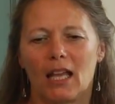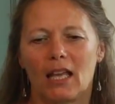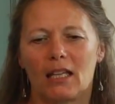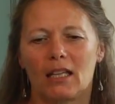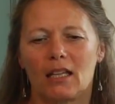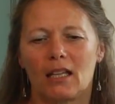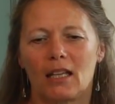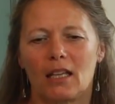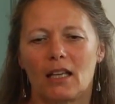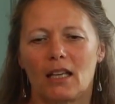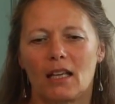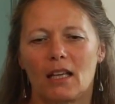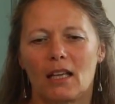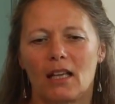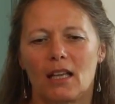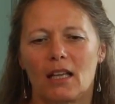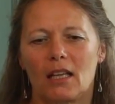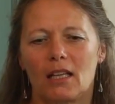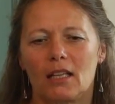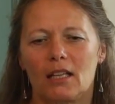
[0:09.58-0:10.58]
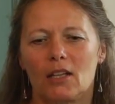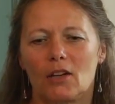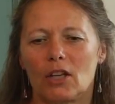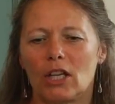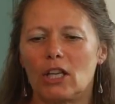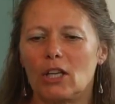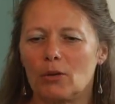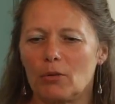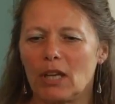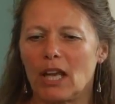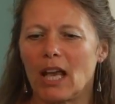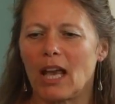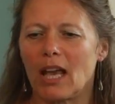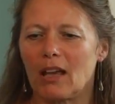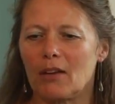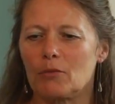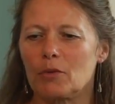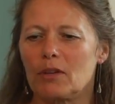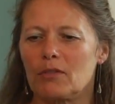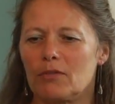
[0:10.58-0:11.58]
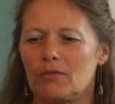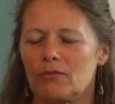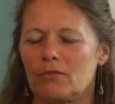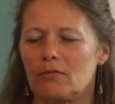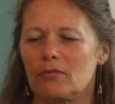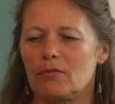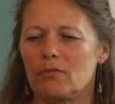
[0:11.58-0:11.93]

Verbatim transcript: and you know, here we have we've